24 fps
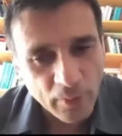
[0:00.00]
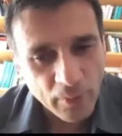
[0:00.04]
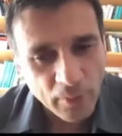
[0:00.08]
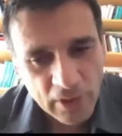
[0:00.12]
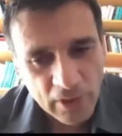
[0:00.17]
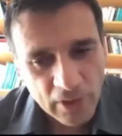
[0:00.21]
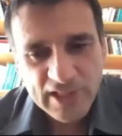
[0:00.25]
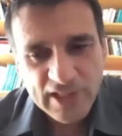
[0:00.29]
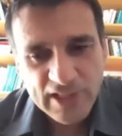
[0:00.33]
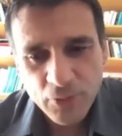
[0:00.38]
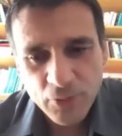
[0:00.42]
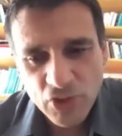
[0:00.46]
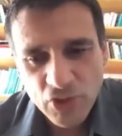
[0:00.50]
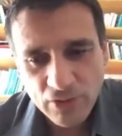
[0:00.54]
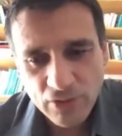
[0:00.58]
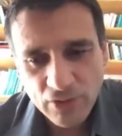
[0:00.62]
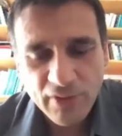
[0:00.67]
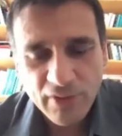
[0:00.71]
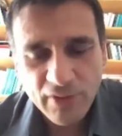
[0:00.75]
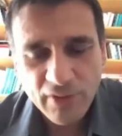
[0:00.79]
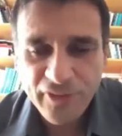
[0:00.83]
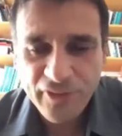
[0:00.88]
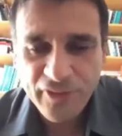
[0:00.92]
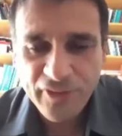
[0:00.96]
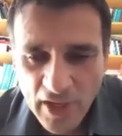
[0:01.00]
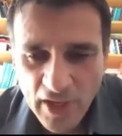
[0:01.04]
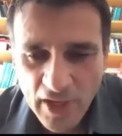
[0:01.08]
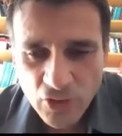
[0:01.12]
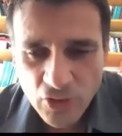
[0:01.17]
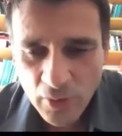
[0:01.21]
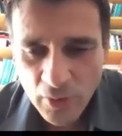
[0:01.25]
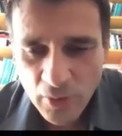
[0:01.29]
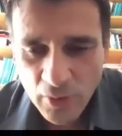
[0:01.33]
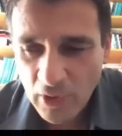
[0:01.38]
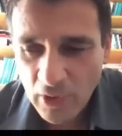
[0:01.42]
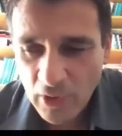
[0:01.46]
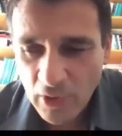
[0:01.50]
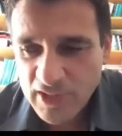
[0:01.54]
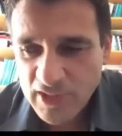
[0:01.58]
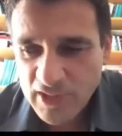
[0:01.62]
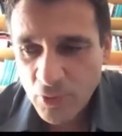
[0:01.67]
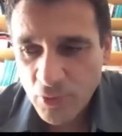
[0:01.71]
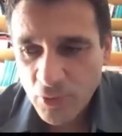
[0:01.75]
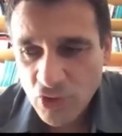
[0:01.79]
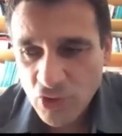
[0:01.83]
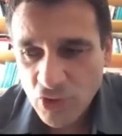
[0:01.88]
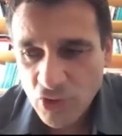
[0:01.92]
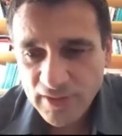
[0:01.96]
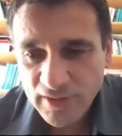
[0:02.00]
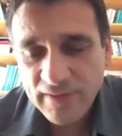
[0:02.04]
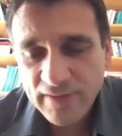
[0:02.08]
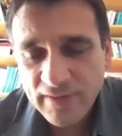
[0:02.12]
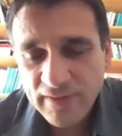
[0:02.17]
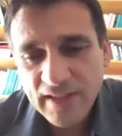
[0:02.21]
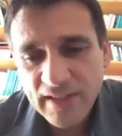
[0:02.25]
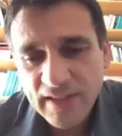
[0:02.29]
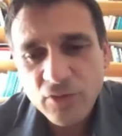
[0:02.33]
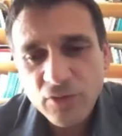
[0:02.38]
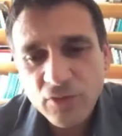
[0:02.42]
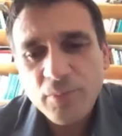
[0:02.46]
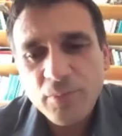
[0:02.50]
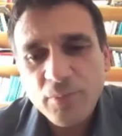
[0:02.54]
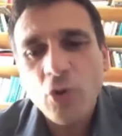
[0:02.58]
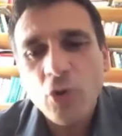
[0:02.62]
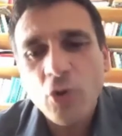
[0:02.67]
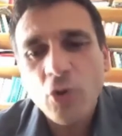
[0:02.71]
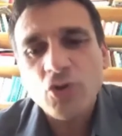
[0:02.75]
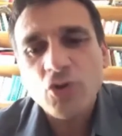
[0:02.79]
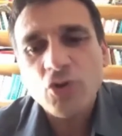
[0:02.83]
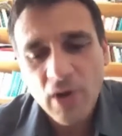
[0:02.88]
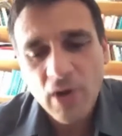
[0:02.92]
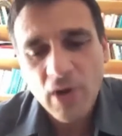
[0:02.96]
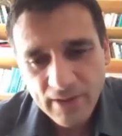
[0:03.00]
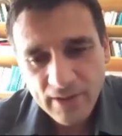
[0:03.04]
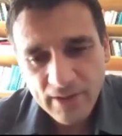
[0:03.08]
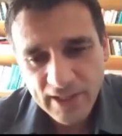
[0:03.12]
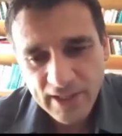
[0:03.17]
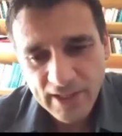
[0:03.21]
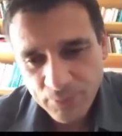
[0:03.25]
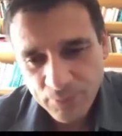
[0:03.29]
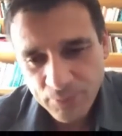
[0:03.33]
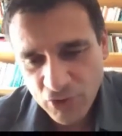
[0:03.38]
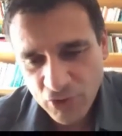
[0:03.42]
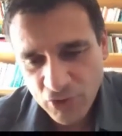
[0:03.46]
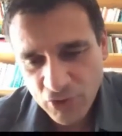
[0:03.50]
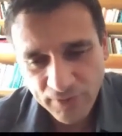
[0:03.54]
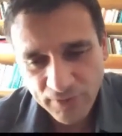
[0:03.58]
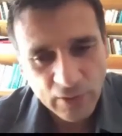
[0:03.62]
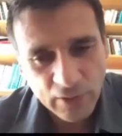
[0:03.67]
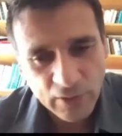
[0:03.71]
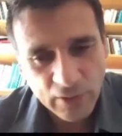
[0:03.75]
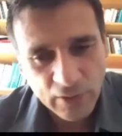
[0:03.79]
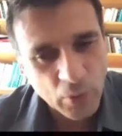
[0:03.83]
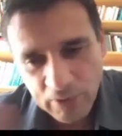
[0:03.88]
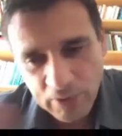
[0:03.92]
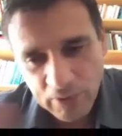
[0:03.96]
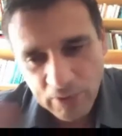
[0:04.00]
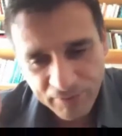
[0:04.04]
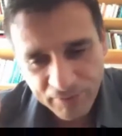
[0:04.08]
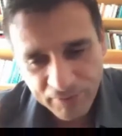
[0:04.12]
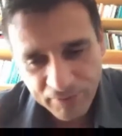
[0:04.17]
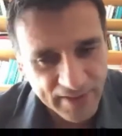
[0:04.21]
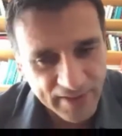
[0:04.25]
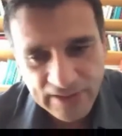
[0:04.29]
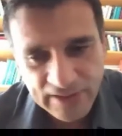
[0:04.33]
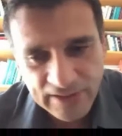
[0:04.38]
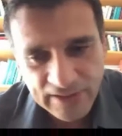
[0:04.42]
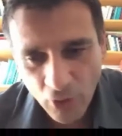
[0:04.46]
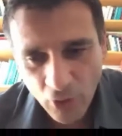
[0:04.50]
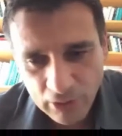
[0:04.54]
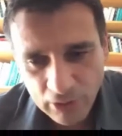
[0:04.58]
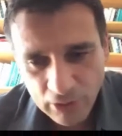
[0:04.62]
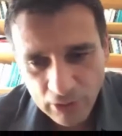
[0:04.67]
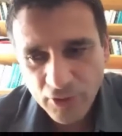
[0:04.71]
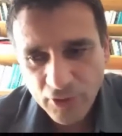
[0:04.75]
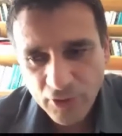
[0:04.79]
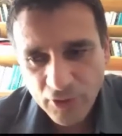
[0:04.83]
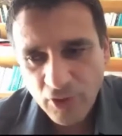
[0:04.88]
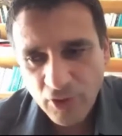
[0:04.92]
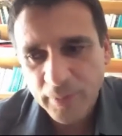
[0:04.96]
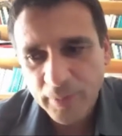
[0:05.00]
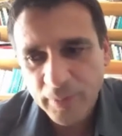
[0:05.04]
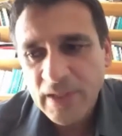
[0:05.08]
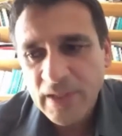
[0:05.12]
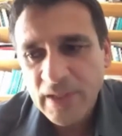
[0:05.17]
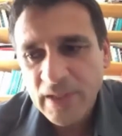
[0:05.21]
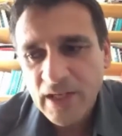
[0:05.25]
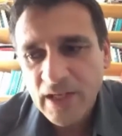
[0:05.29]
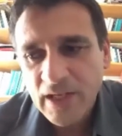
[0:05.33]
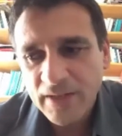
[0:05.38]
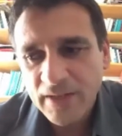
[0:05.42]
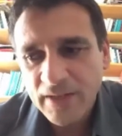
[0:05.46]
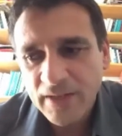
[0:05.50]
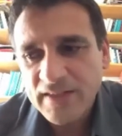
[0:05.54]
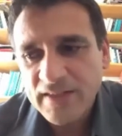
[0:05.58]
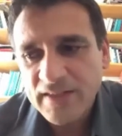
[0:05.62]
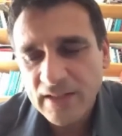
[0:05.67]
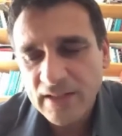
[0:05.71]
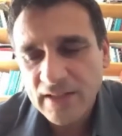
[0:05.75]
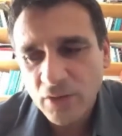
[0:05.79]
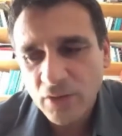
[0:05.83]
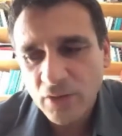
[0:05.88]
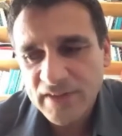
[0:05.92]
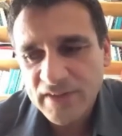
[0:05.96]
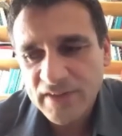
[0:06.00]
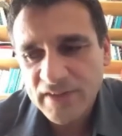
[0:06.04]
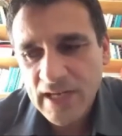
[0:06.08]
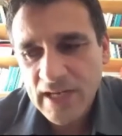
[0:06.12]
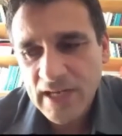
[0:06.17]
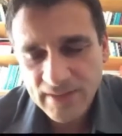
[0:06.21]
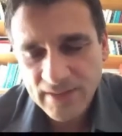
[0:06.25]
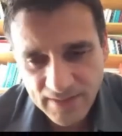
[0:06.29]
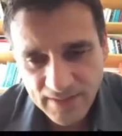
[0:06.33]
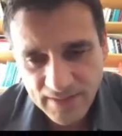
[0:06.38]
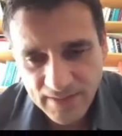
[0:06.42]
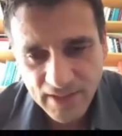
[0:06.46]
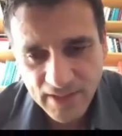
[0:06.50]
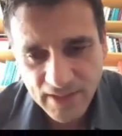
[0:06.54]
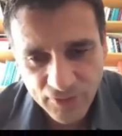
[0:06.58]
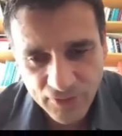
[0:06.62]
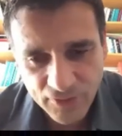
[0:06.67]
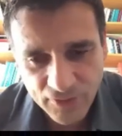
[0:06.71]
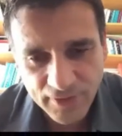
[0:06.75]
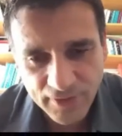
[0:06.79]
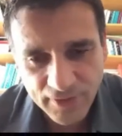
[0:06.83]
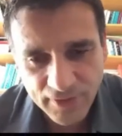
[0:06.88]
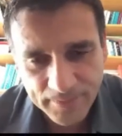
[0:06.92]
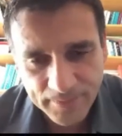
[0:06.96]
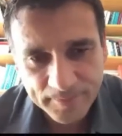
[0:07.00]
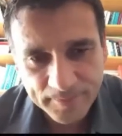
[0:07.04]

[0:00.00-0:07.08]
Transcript: expression, the French noble expression, and then the bourgeois expression that we will find in all Europe at the end of the 18th century.